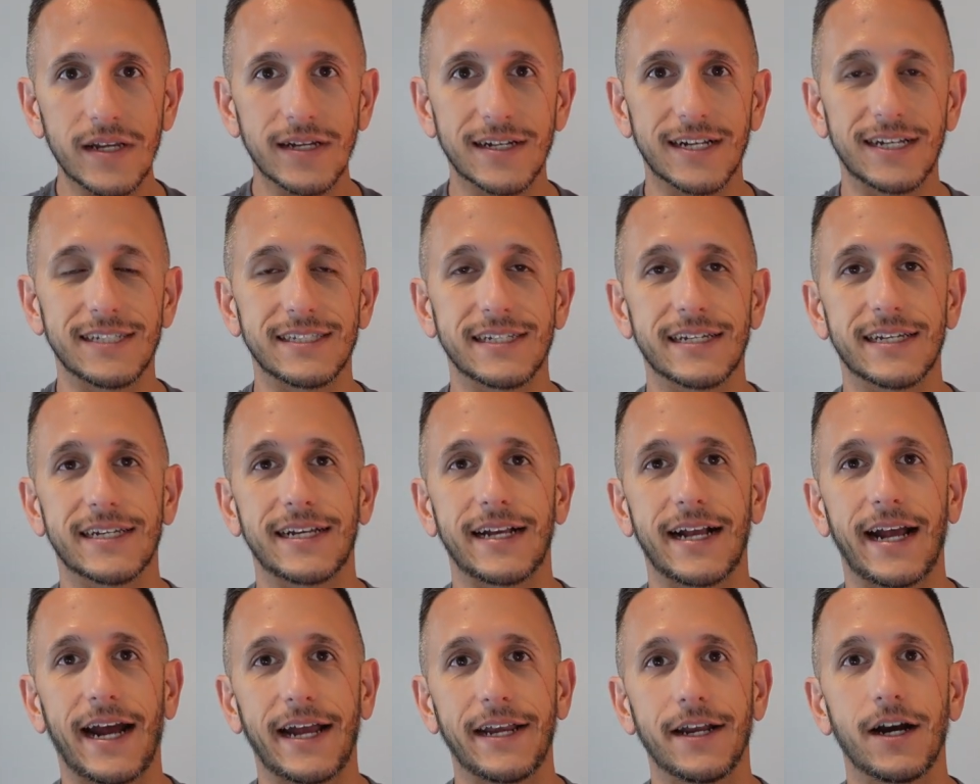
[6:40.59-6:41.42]
because it
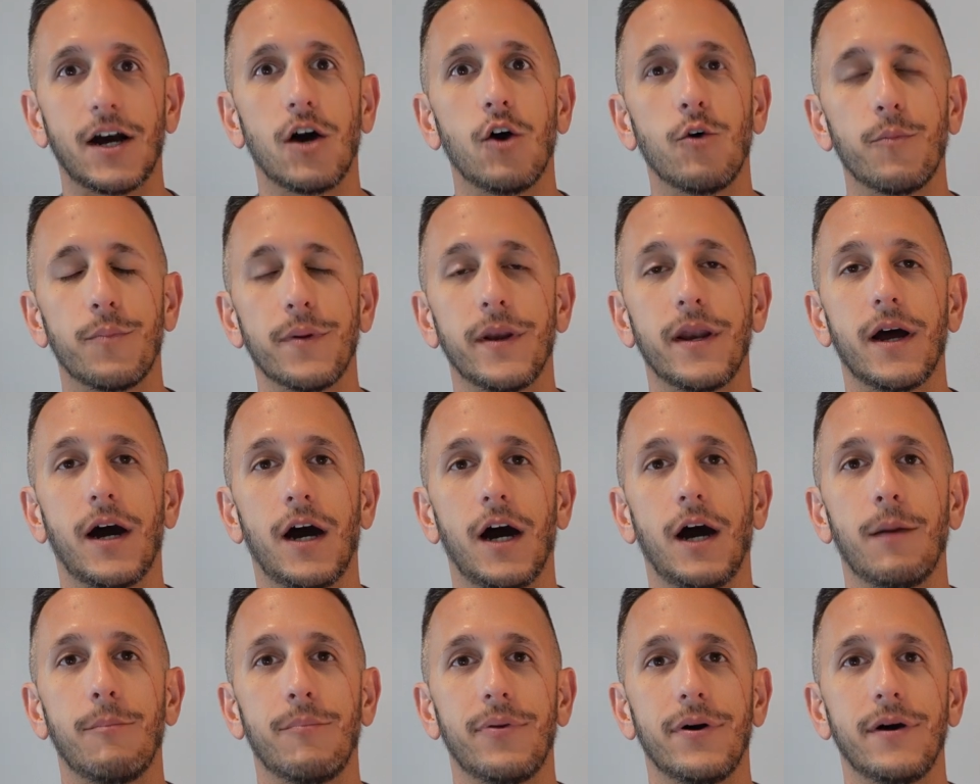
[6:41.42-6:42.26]
can kind of open
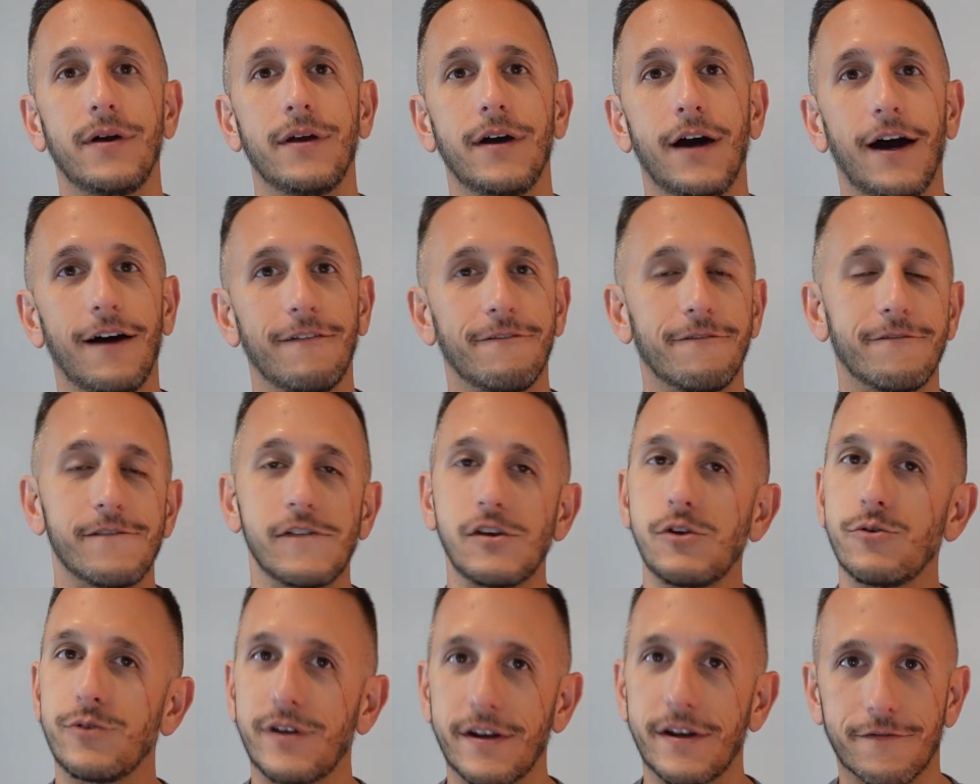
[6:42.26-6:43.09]
up a
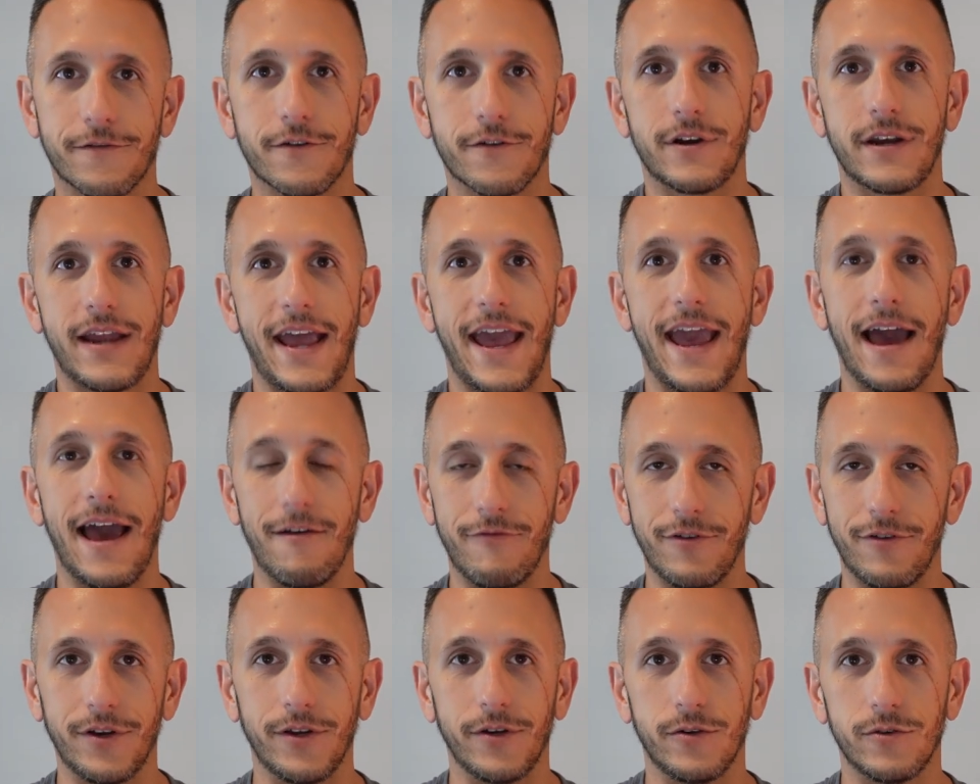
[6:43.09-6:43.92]
few different
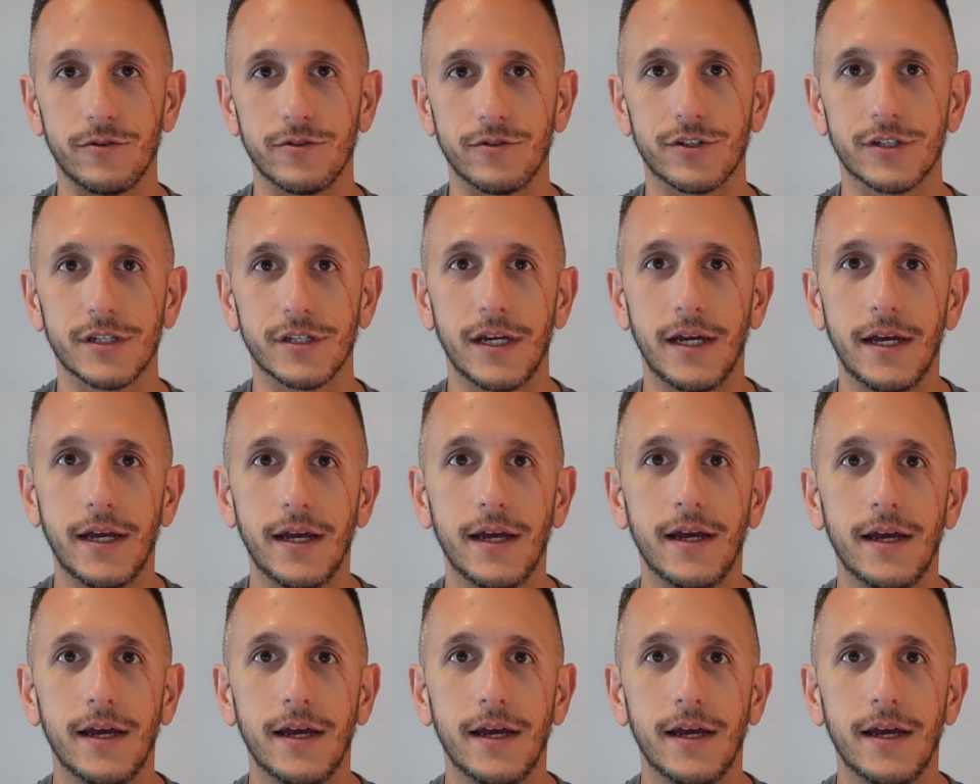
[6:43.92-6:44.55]
avenues.